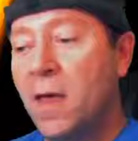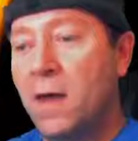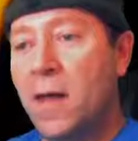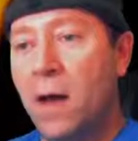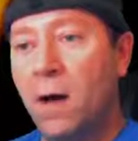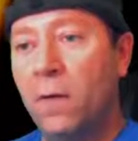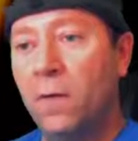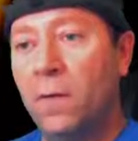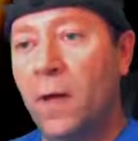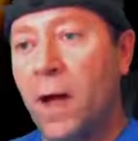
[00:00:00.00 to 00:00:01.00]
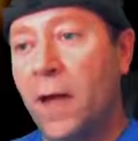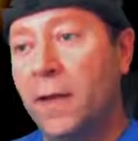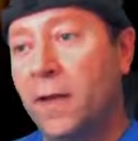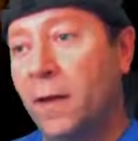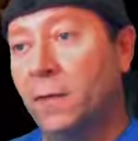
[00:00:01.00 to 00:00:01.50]
Now,
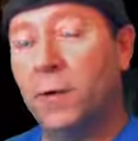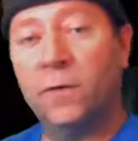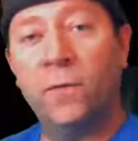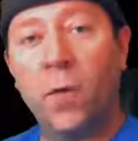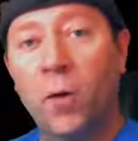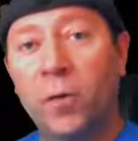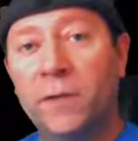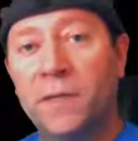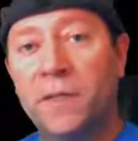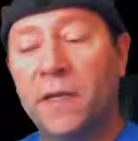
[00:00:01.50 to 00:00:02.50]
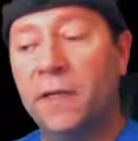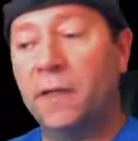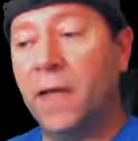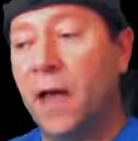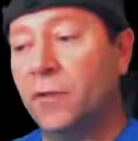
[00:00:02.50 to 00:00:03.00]
I looked forward to seeing
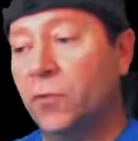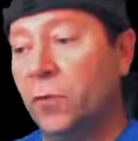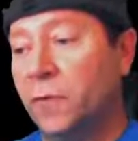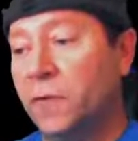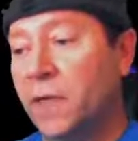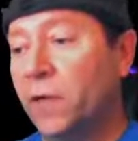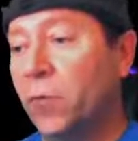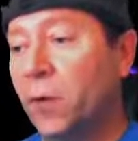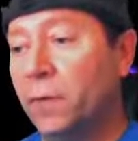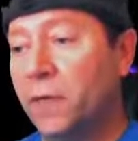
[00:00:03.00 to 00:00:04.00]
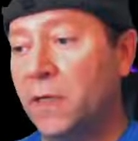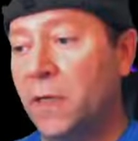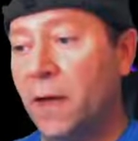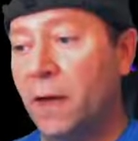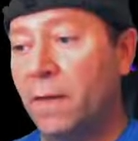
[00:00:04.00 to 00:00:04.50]
the actual sequel,
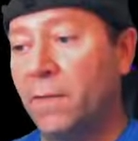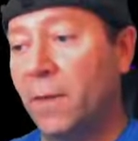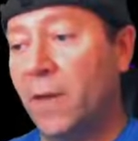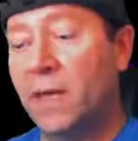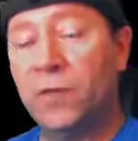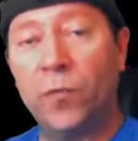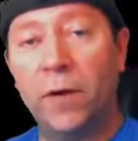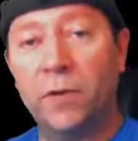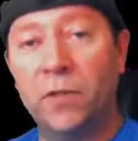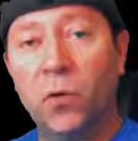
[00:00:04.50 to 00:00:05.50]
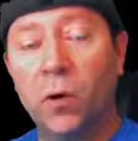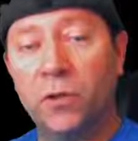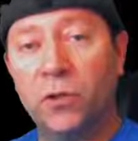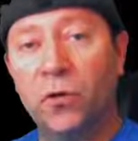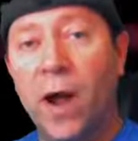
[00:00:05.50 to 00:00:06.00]
the Maze Runner
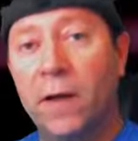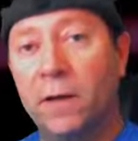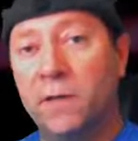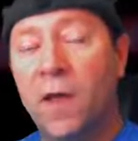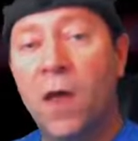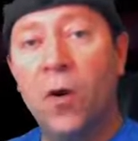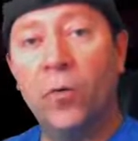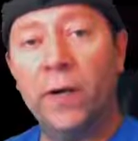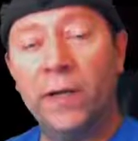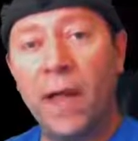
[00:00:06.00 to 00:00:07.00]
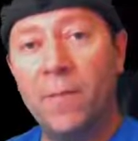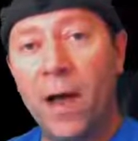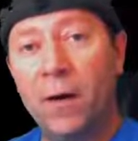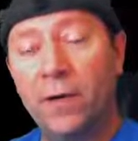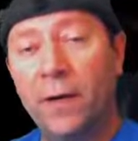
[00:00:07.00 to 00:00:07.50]
Scorch Trials, when it came
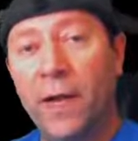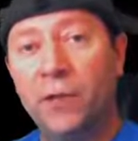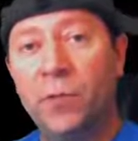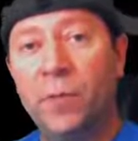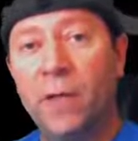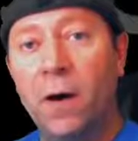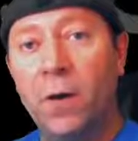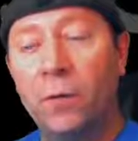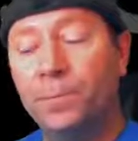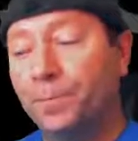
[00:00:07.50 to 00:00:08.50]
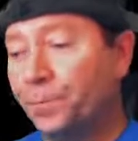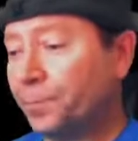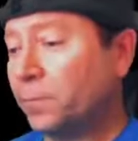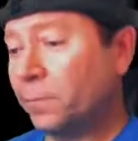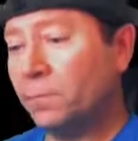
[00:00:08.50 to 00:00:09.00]
out on HBO.
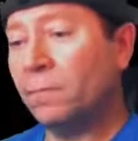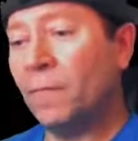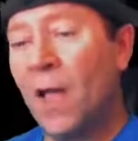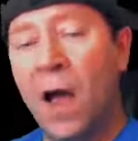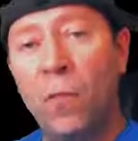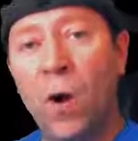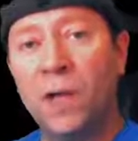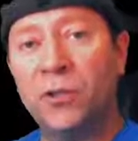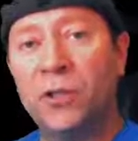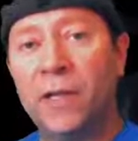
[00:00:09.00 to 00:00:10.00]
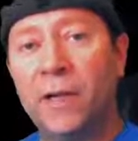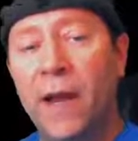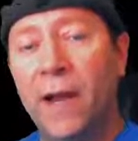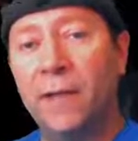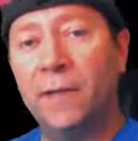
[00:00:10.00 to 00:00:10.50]
I watched it,
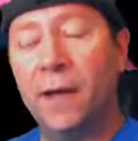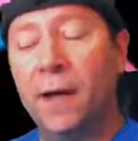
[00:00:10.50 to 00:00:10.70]
and